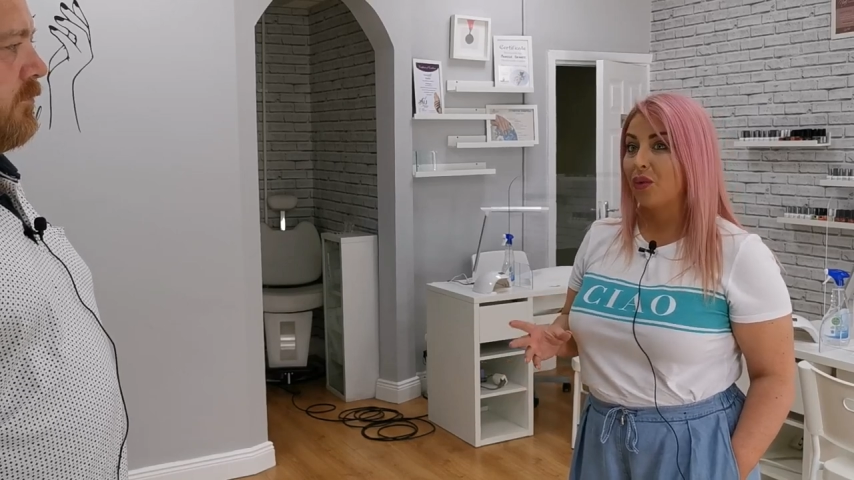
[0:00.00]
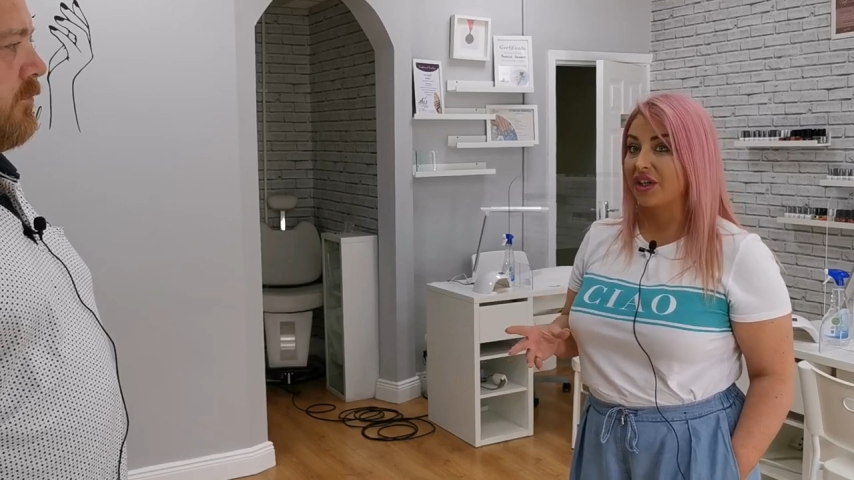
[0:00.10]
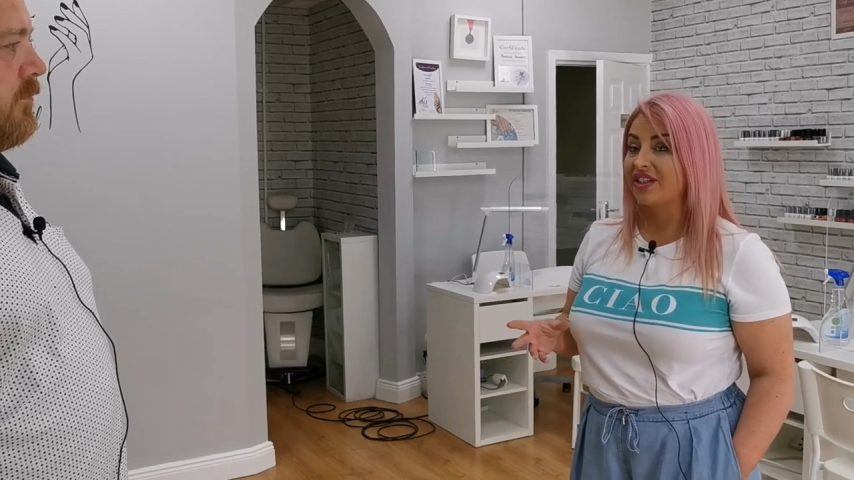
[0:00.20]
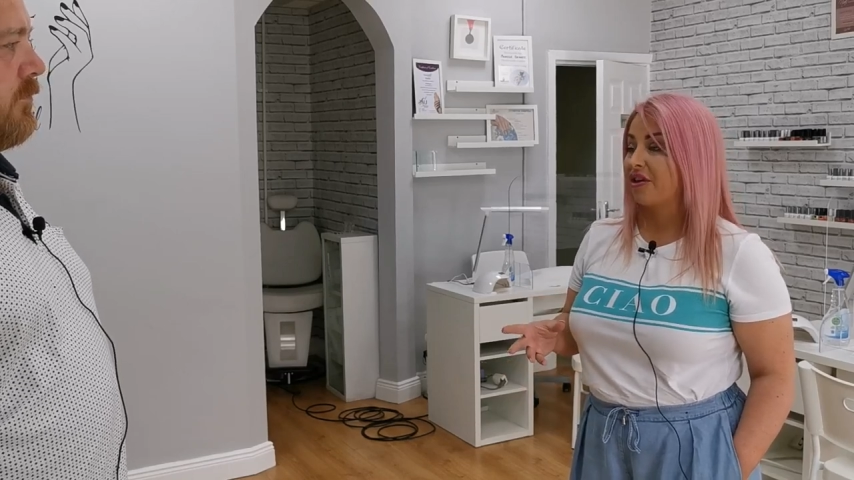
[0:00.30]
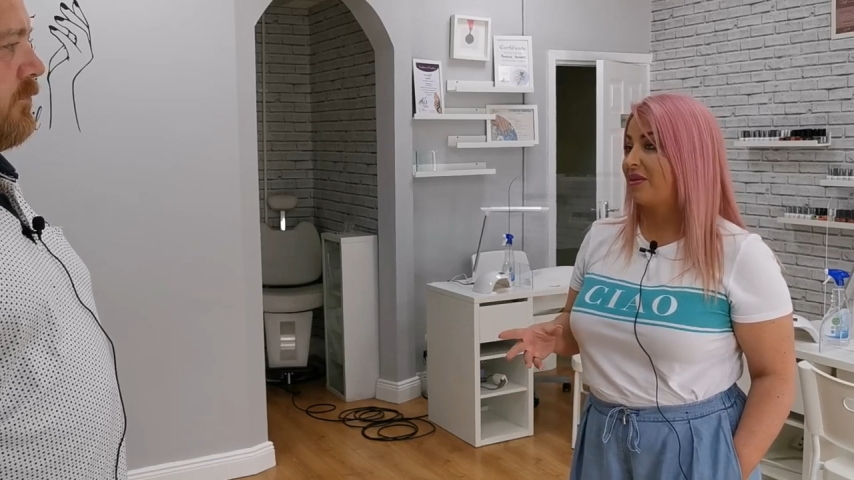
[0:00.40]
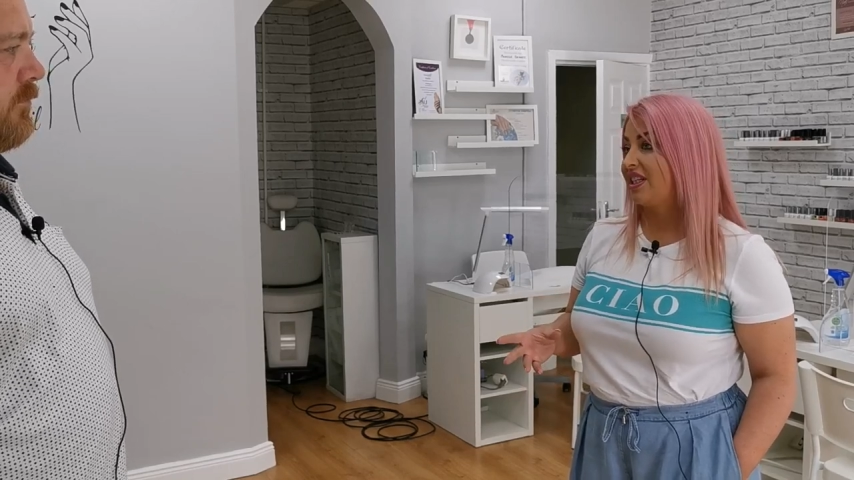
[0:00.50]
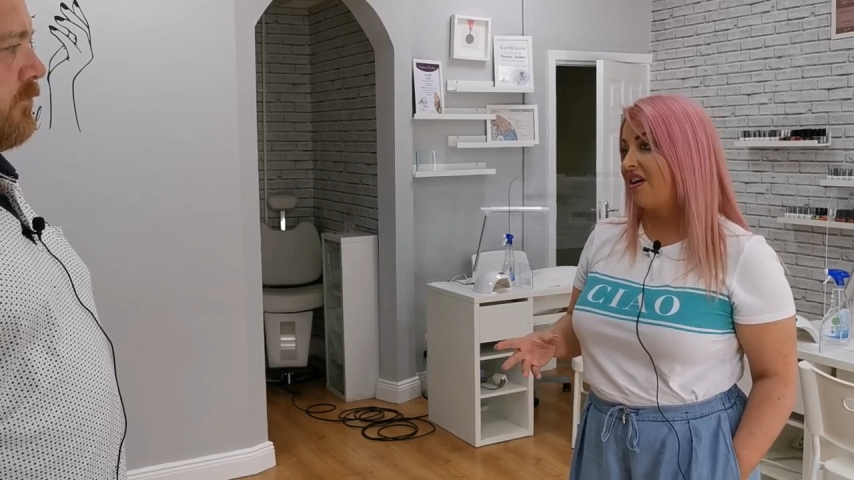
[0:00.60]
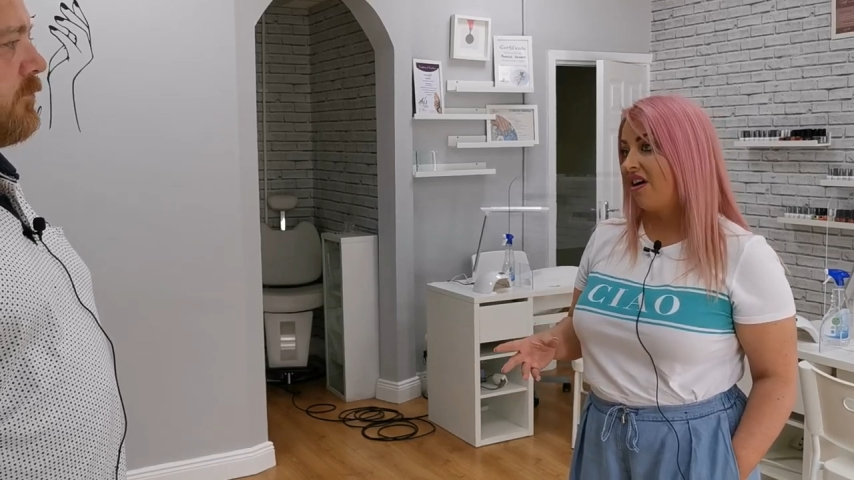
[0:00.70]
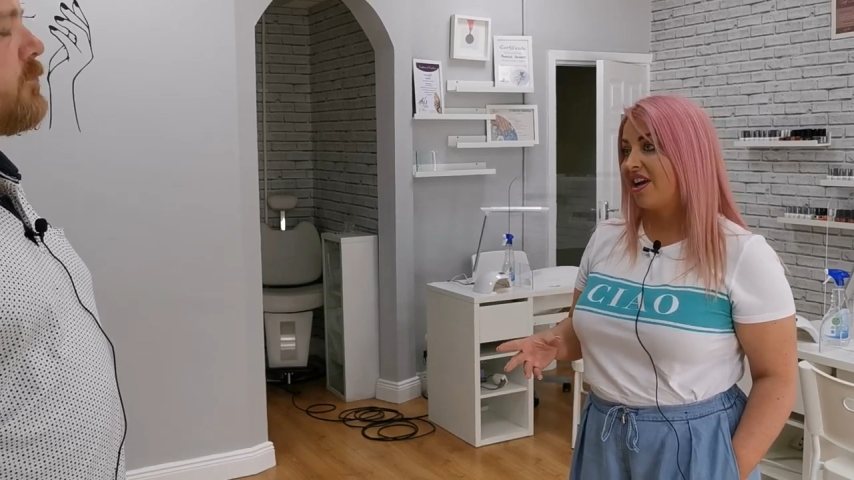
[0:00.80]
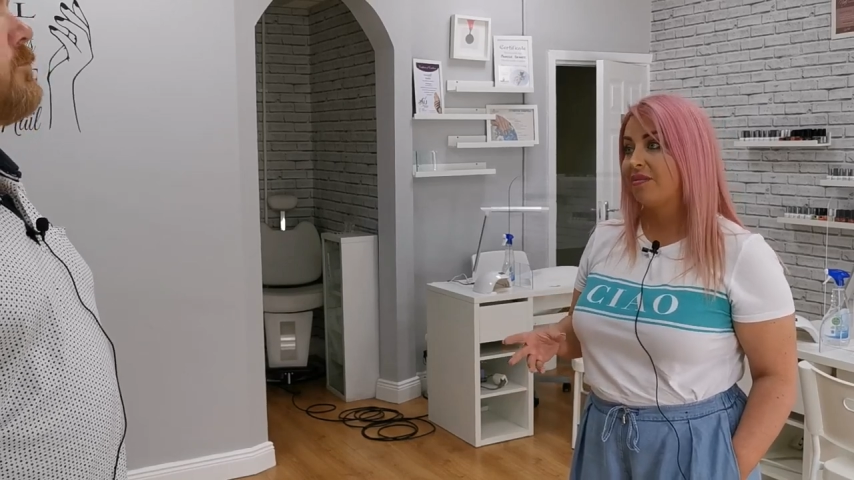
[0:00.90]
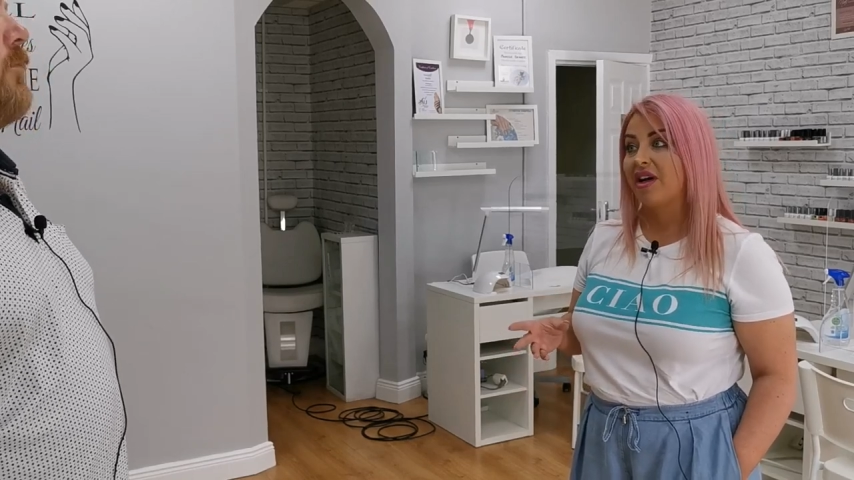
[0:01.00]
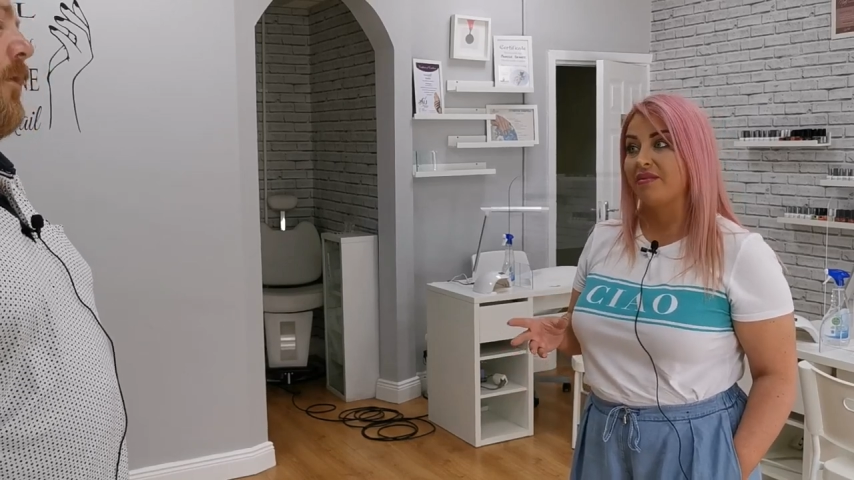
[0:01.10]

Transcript: one is going to be time.